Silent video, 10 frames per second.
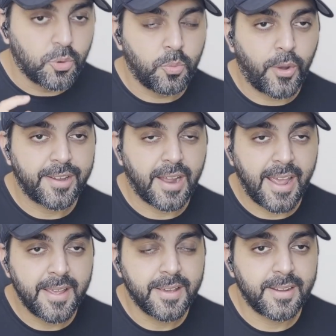what
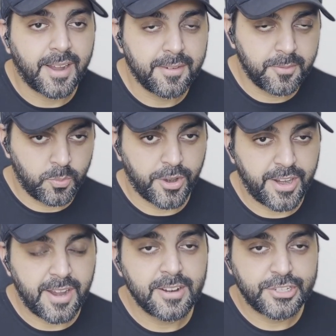I
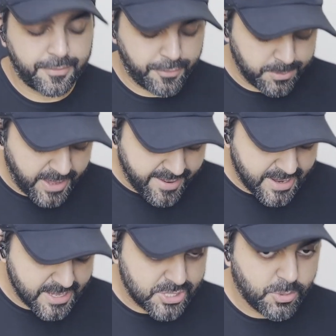understood from that
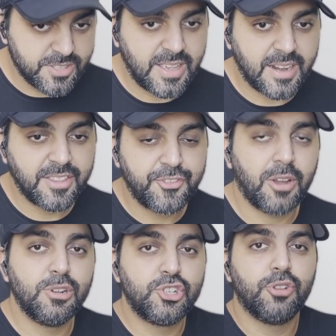test was that the
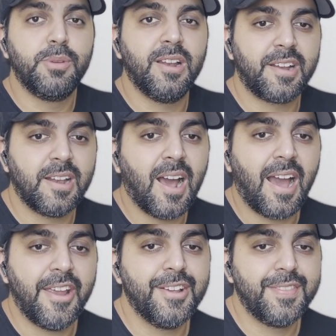treble should be a little
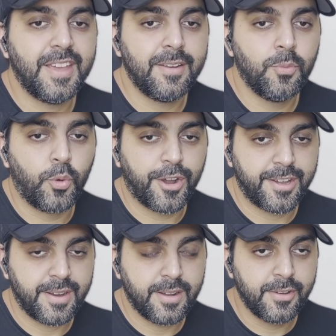higher than
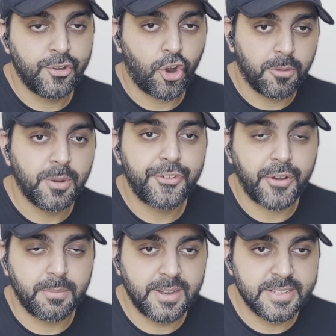what normal
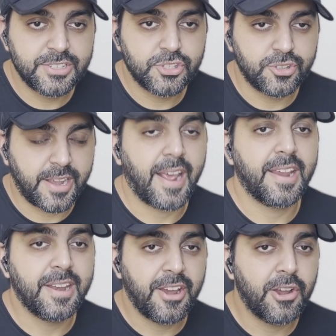treble is, so that I
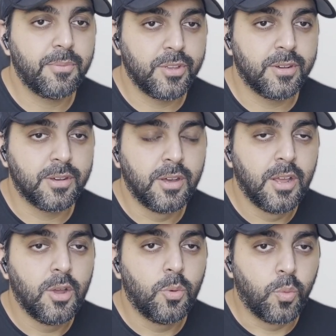can hear the
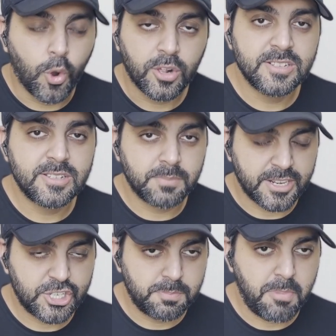vocals
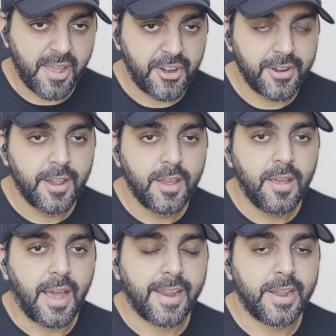much better.
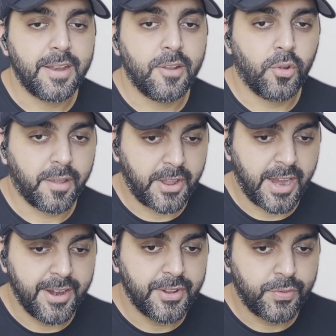I can
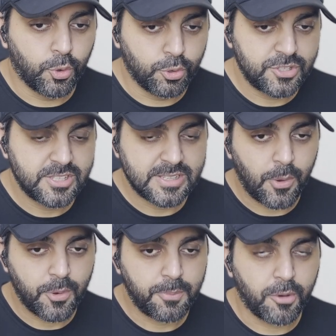hear those
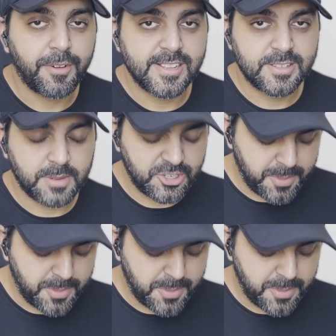sound profiles much